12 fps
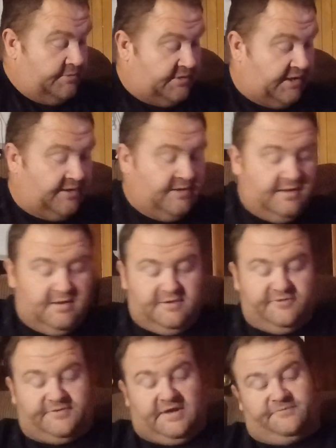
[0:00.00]
Okay,
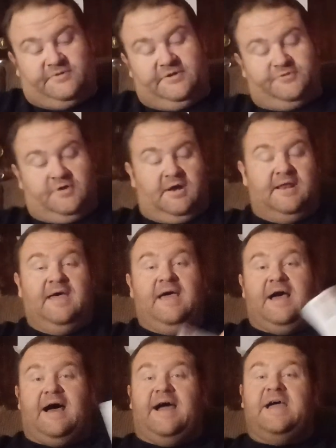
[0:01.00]
safety is on.
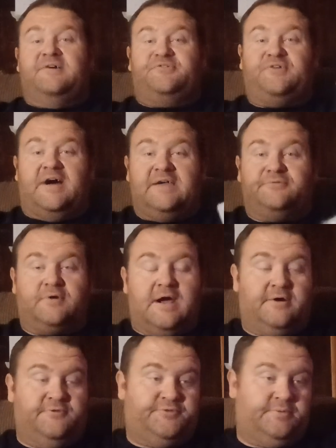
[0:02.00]
I have 5
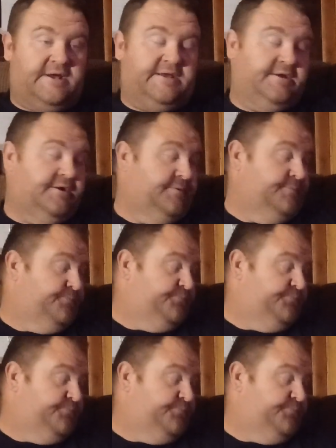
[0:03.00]
rounds right here.